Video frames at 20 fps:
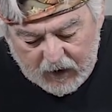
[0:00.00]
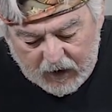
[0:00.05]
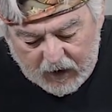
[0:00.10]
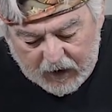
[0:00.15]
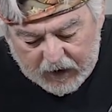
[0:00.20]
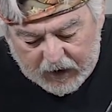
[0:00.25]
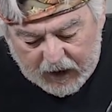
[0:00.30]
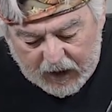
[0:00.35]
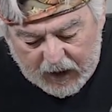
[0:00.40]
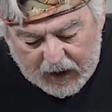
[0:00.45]

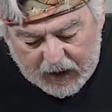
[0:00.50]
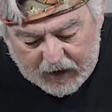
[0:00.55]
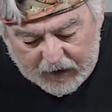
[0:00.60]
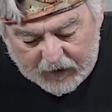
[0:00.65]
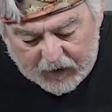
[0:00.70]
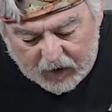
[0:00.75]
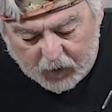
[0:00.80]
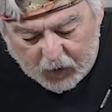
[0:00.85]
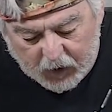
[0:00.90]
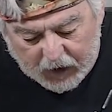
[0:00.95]

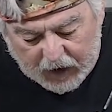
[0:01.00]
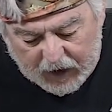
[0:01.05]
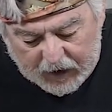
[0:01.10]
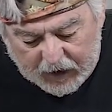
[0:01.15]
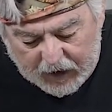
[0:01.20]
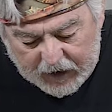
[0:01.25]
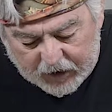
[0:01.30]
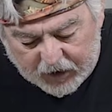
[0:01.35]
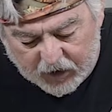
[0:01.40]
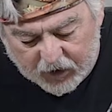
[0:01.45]
again, what I
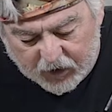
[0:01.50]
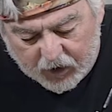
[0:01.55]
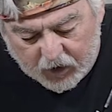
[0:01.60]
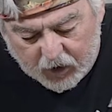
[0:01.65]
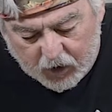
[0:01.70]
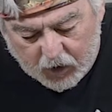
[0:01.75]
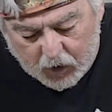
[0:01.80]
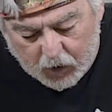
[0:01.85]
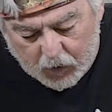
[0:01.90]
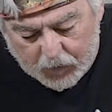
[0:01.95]
like to
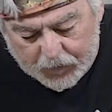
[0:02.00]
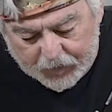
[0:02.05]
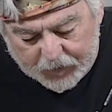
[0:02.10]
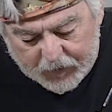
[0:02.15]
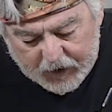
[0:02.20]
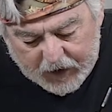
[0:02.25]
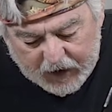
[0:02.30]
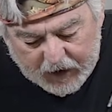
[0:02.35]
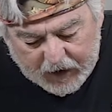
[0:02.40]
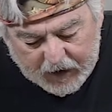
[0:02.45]
do,
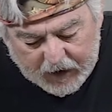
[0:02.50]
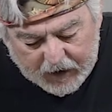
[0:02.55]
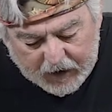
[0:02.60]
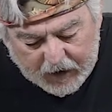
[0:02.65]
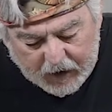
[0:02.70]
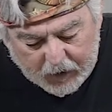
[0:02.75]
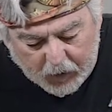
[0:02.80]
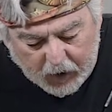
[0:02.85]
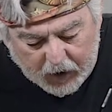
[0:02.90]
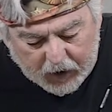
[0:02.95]
and
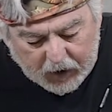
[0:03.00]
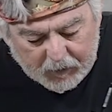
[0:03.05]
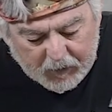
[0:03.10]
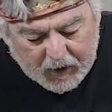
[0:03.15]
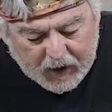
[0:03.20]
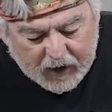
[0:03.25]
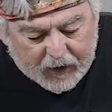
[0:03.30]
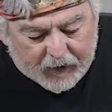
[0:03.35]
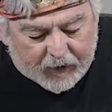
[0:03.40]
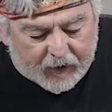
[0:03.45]
I
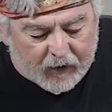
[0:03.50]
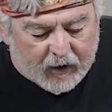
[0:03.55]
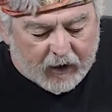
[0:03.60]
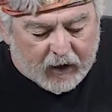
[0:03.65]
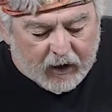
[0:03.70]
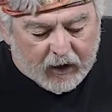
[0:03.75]
recommend,